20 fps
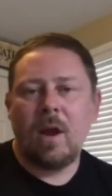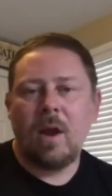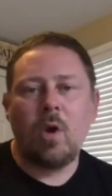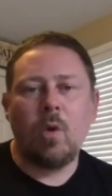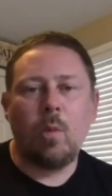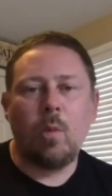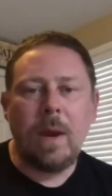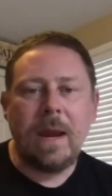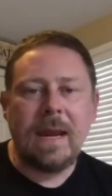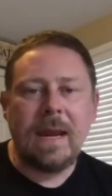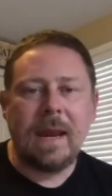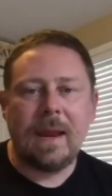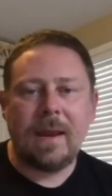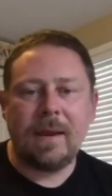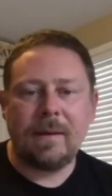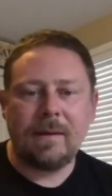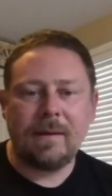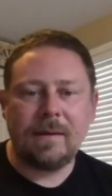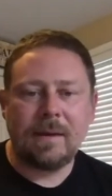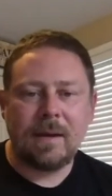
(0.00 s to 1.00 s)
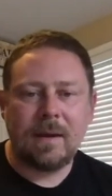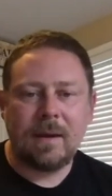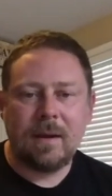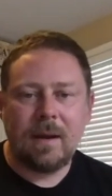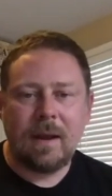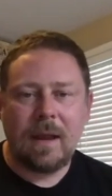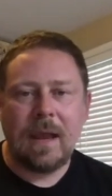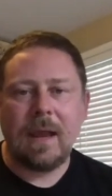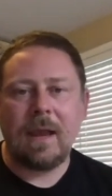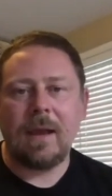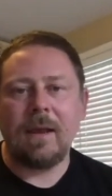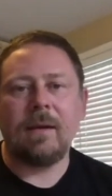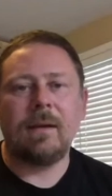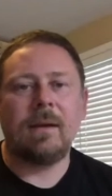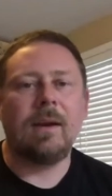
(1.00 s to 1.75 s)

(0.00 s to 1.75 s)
weekend at,